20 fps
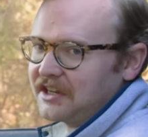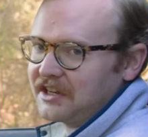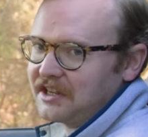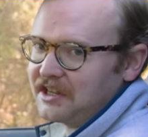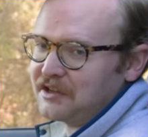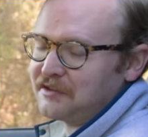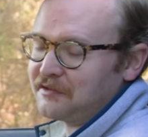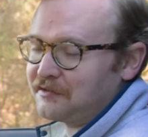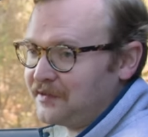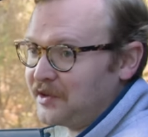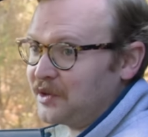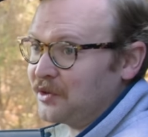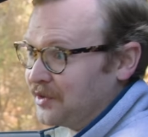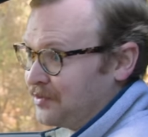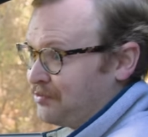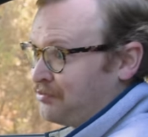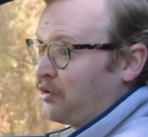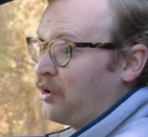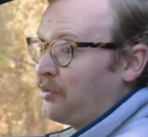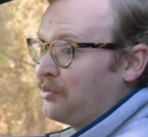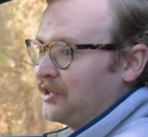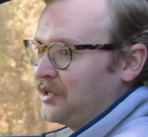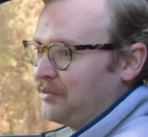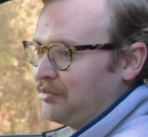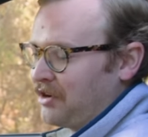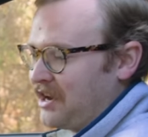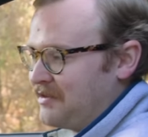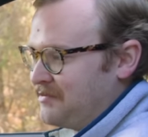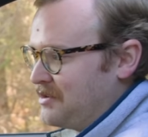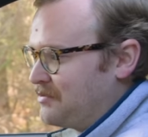in here feels properly
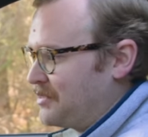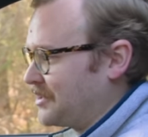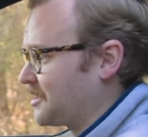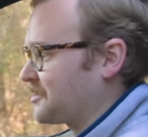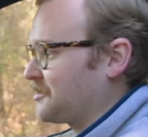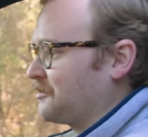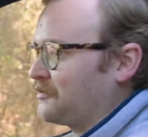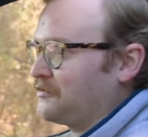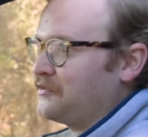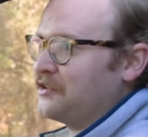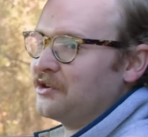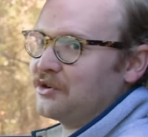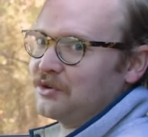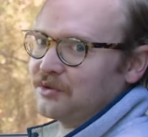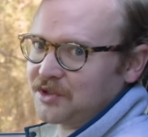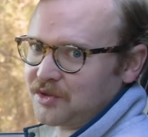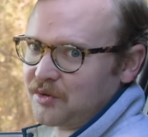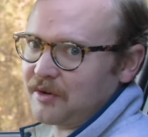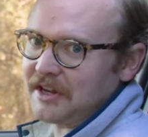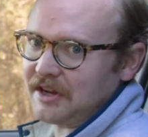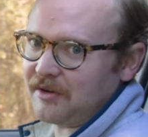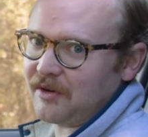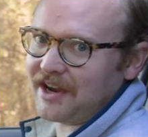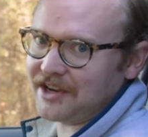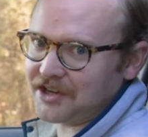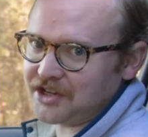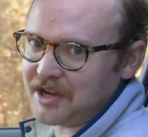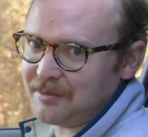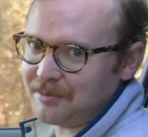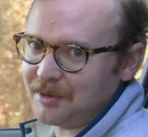premium. It doesn't feel twenty
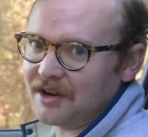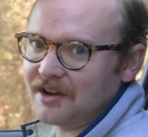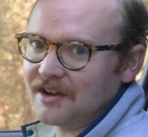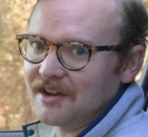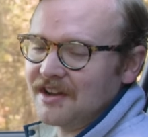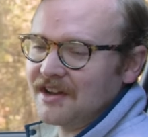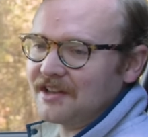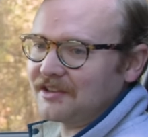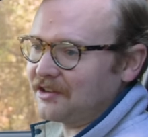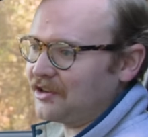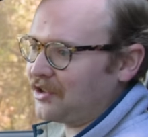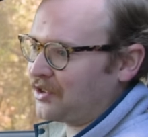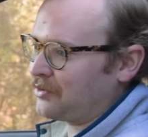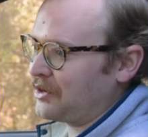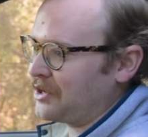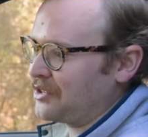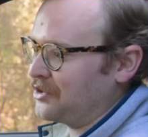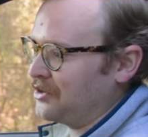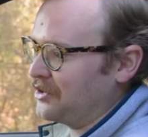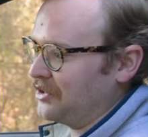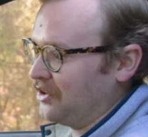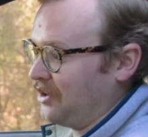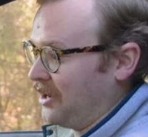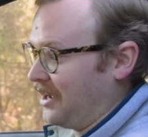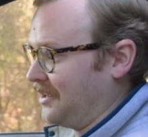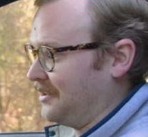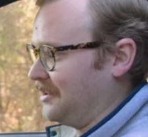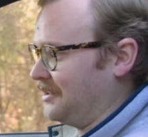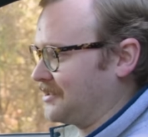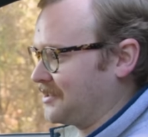grand cheaper than a three thirty
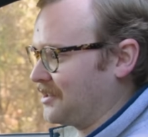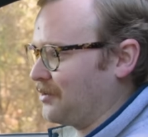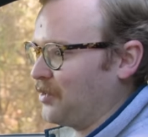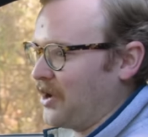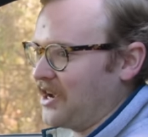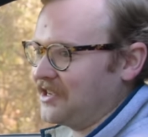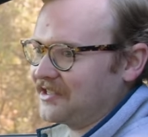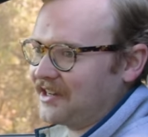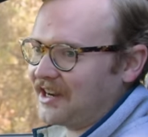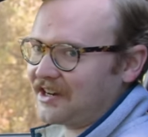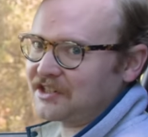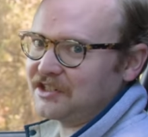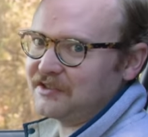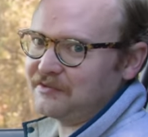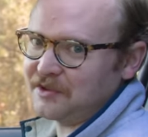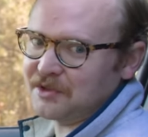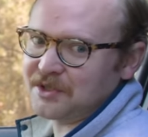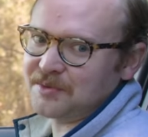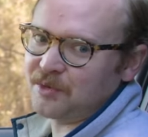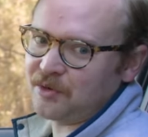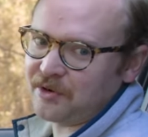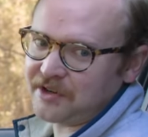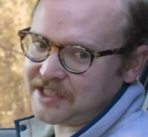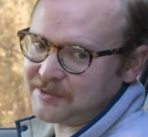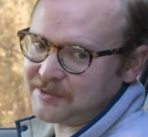i. In some ways, it actually feels more